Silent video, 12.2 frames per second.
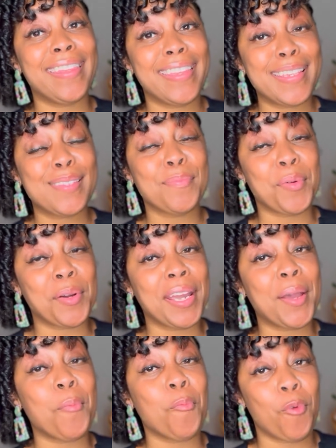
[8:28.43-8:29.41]
this
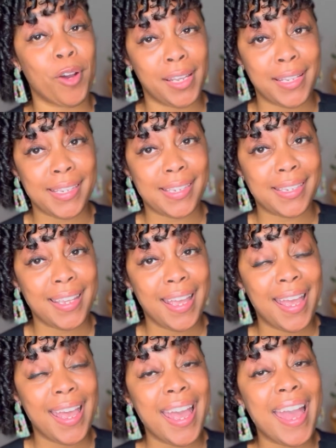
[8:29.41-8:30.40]
brand once,
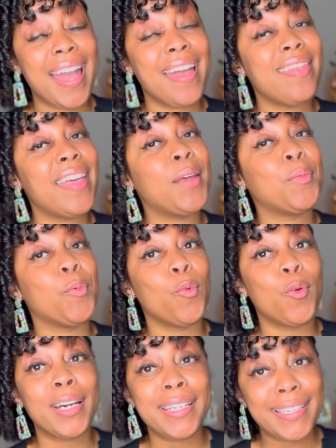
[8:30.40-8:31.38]
and that
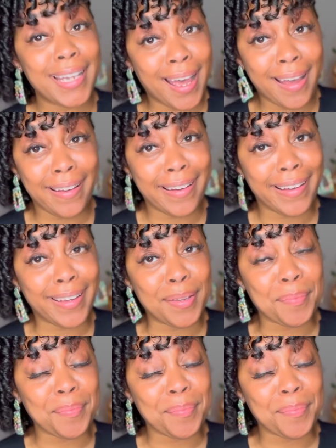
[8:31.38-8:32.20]
one time,